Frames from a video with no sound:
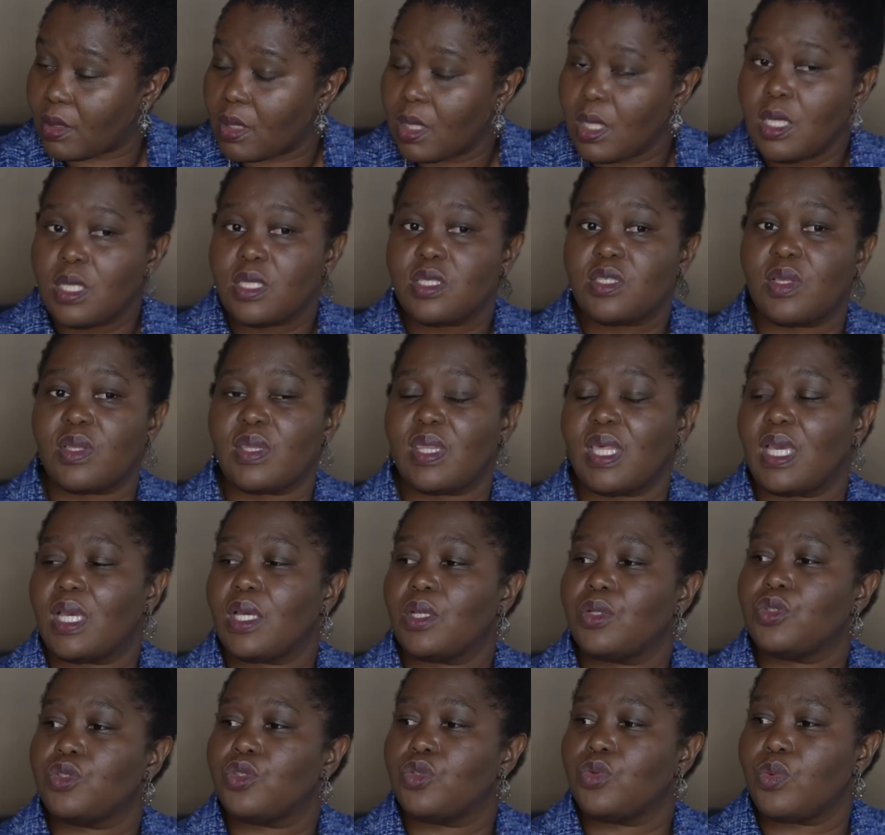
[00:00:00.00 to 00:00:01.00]
So they
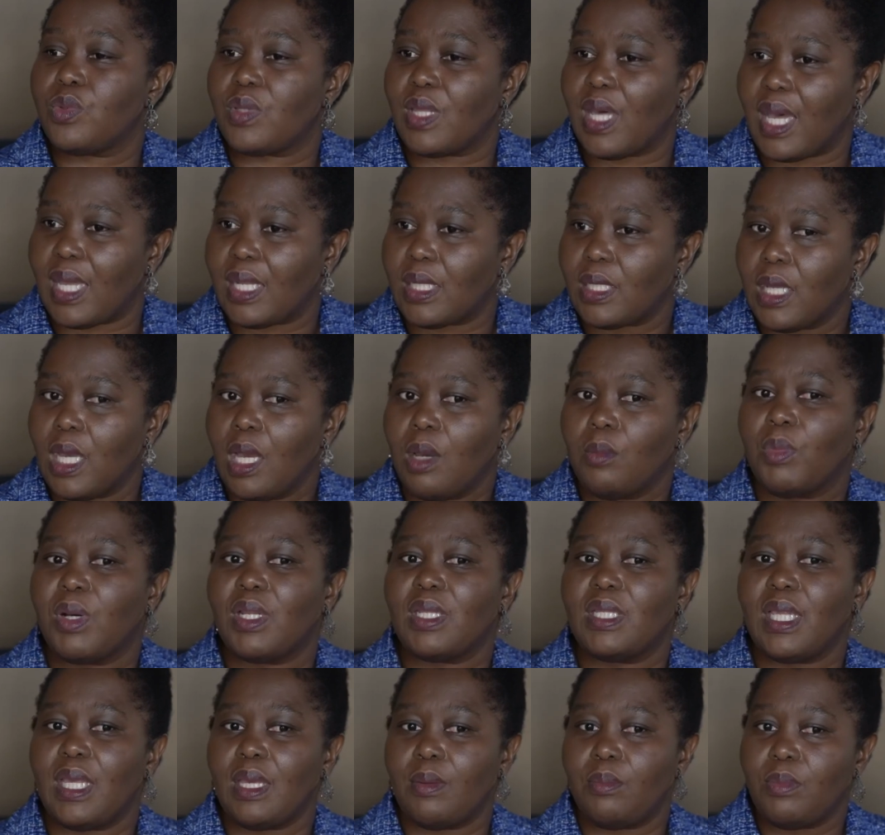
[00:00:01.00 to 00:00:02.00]
can do that. But
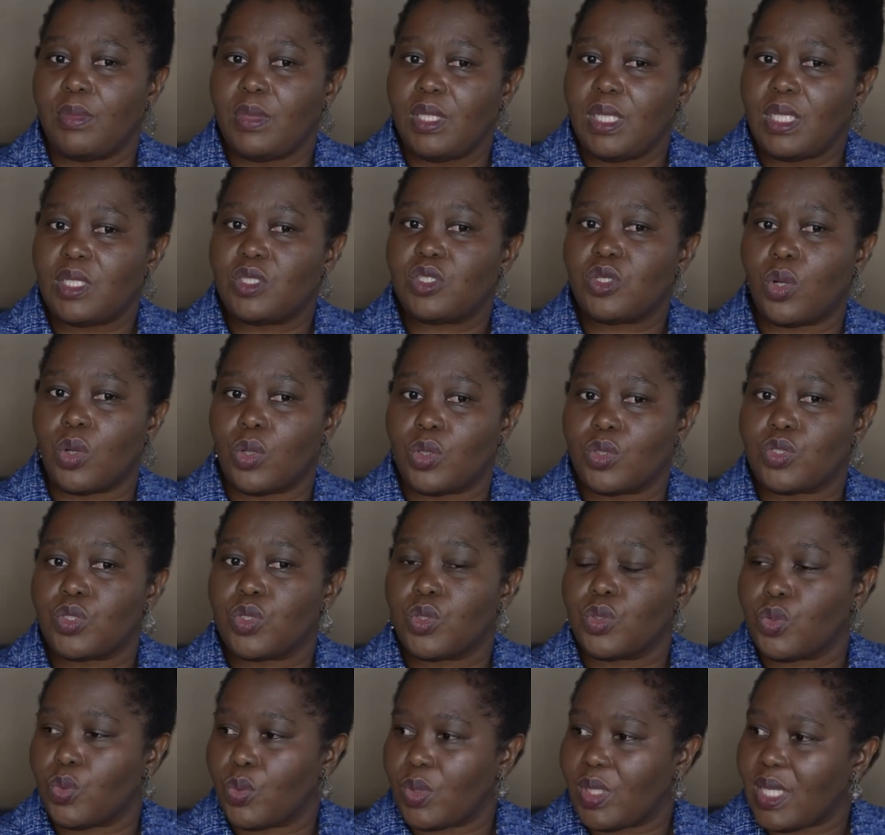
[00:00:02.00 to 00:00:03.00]
they need to also
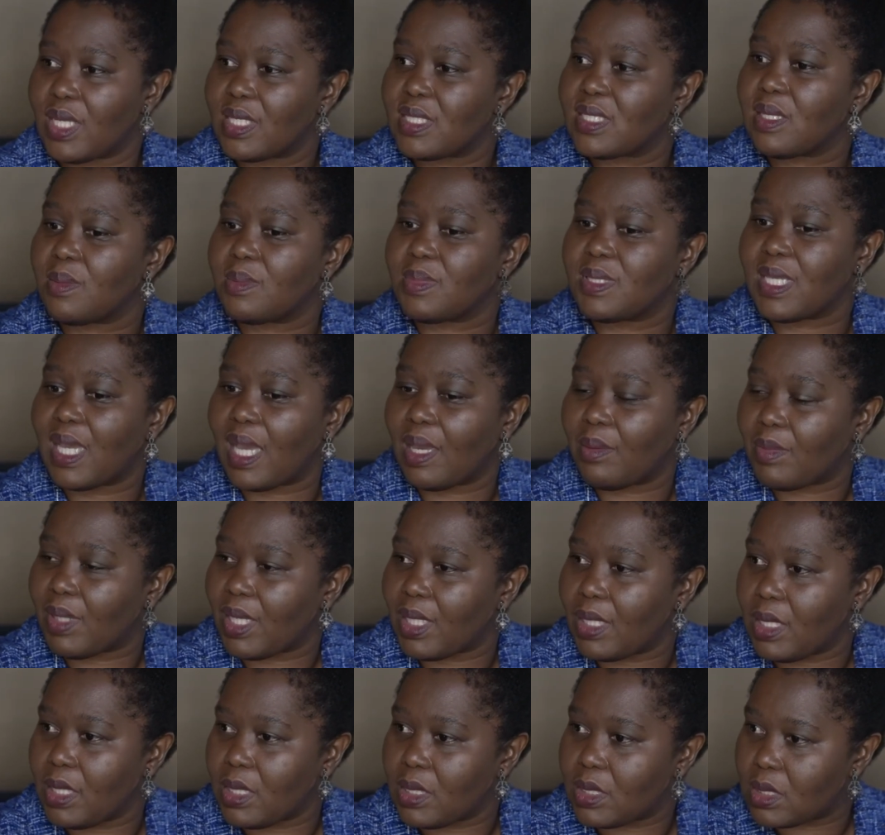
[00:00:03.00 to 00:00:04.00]
know there's some time that
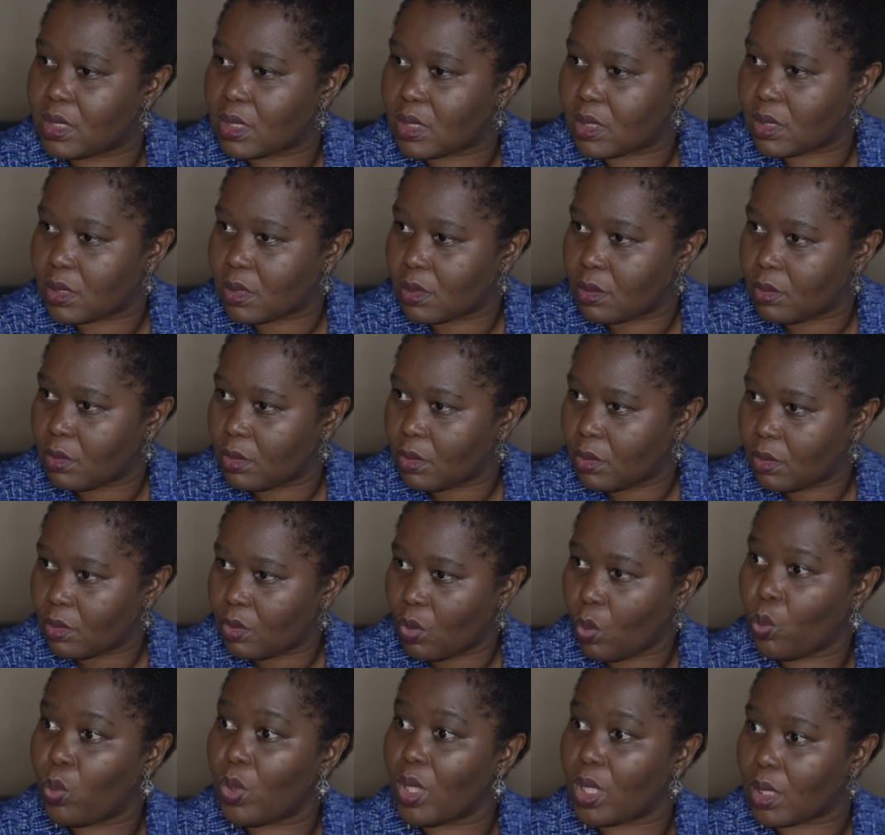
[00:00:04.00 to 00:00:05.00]
needs
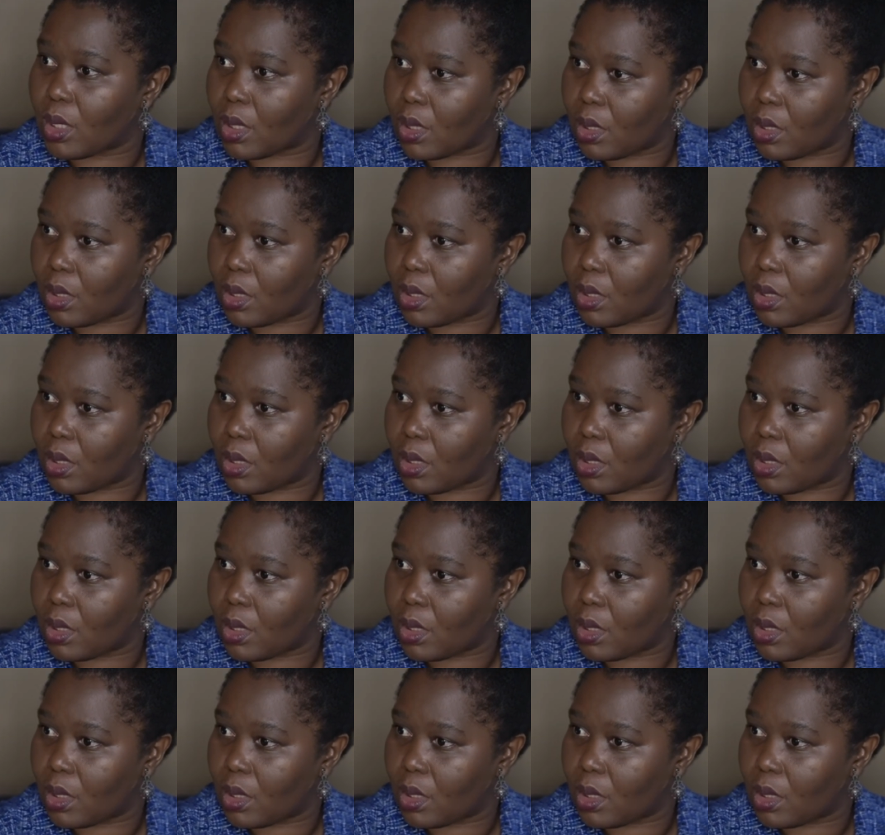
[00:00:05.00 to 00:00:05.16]
work.